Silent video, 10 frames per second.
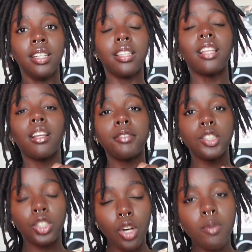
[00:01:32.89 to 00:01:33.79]
They loved it
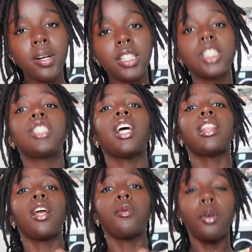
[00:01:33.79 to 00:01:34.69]
so much that
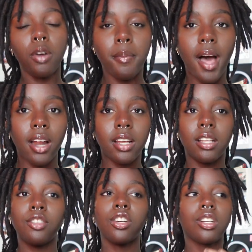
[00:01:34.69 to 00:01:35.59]
they wrote about
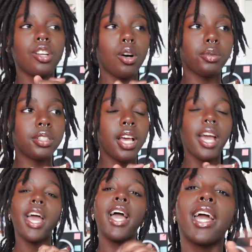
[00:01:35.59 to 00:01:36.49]
it, took notes,
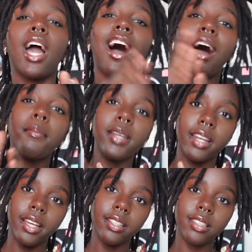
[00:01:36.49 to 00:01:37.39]
and copied
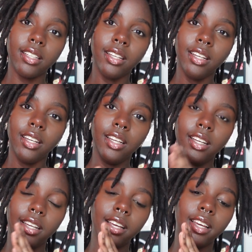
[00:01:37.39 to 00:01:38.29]
it
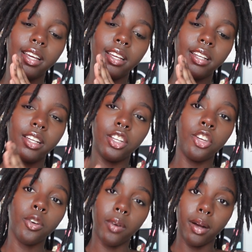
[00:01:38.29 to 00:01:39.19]
in
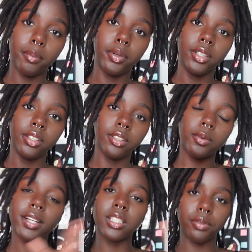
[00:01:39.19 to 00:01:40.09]
Europe. The
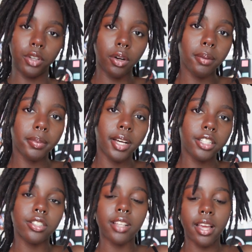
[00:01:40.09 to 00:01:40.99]
rest of Europe, I should say.